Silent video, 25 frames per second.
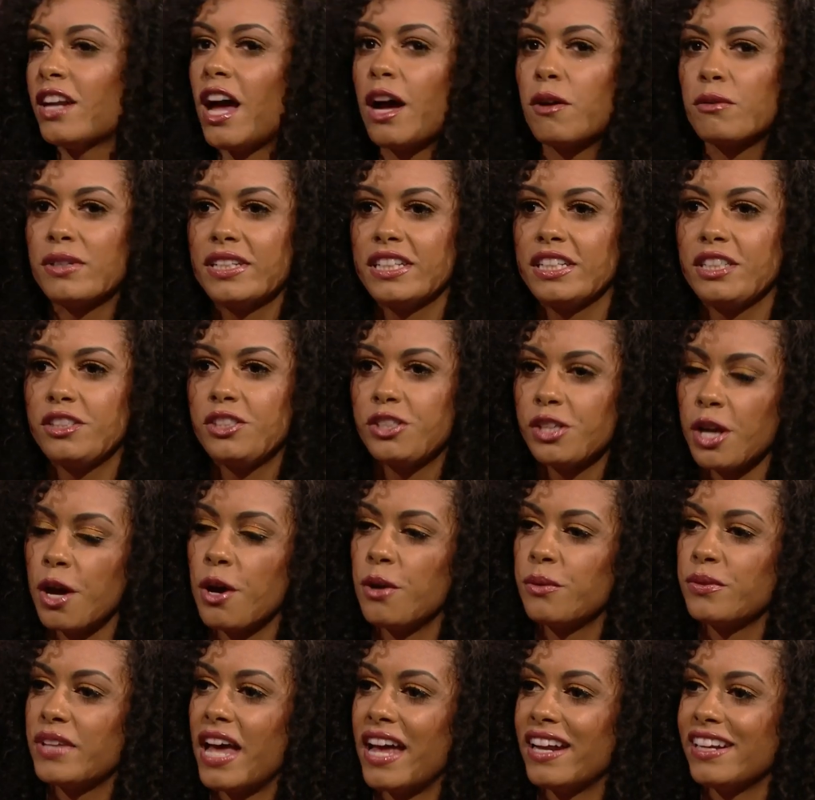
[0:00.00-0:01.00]
not really
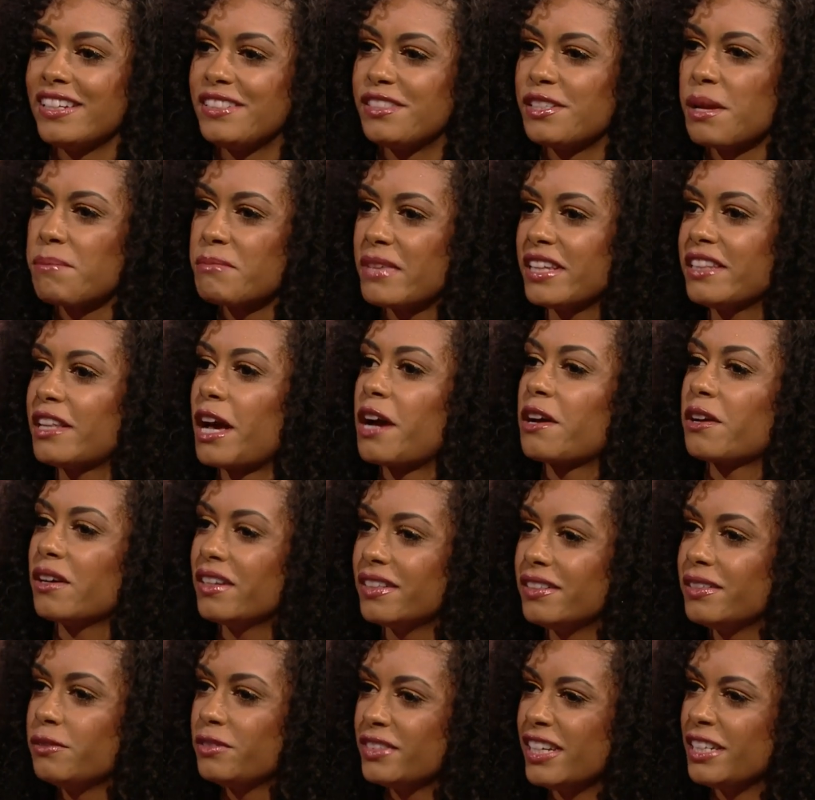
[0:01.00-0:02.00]
shown that it's something that
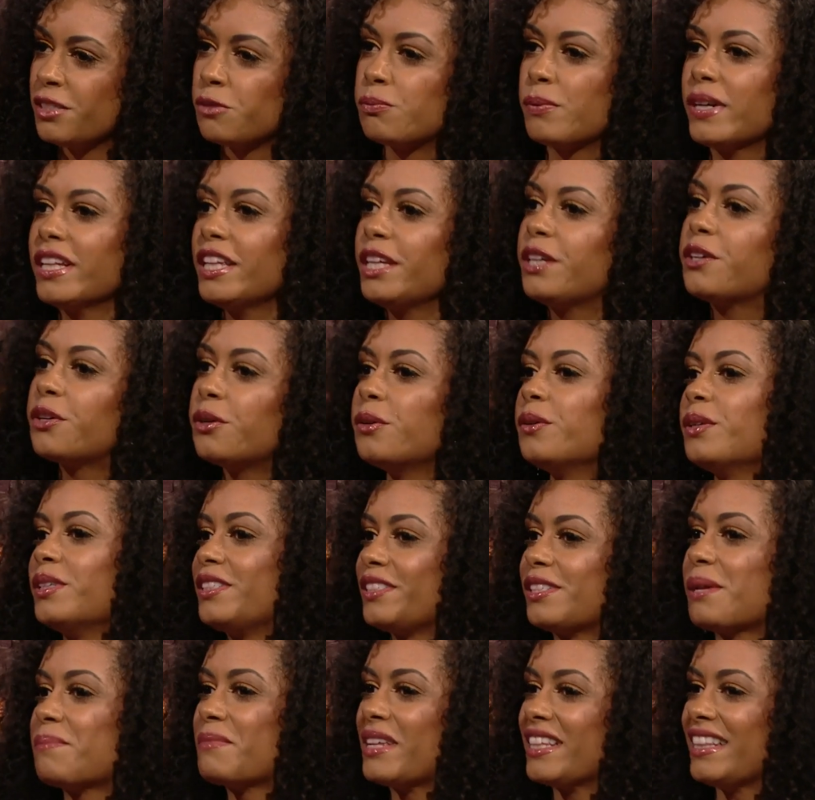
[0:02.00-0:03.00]
is really cool
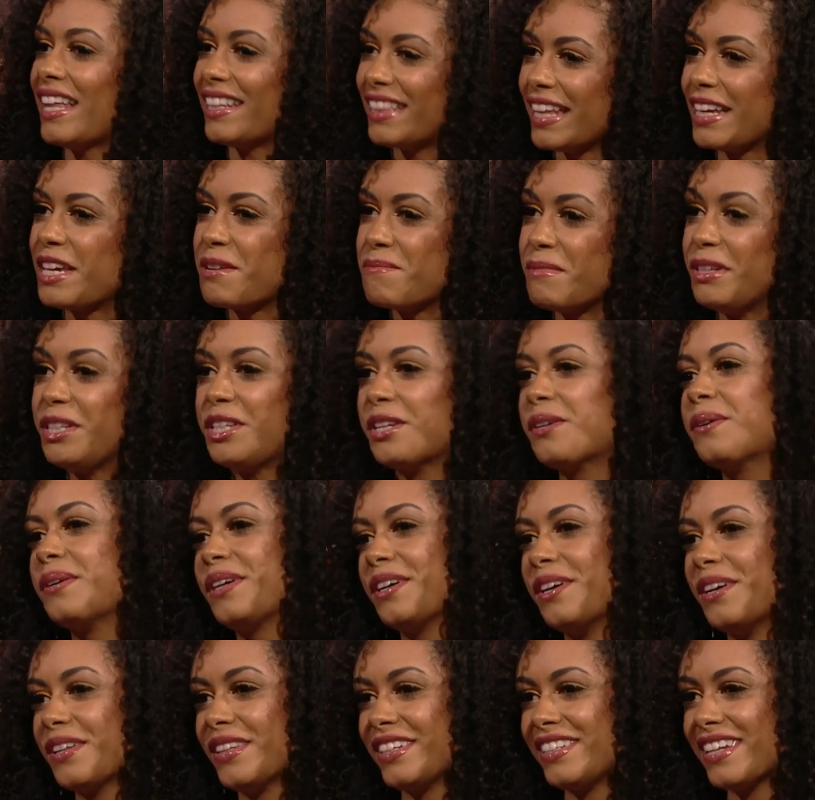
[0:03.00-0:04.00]
and something that they can be
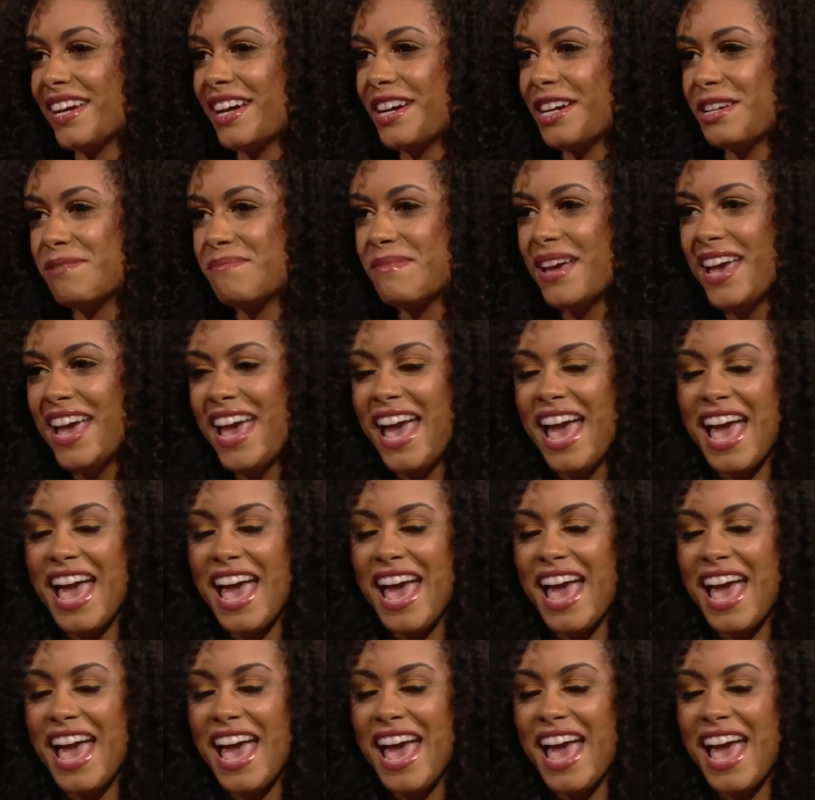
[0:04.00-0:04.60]
doing all the time.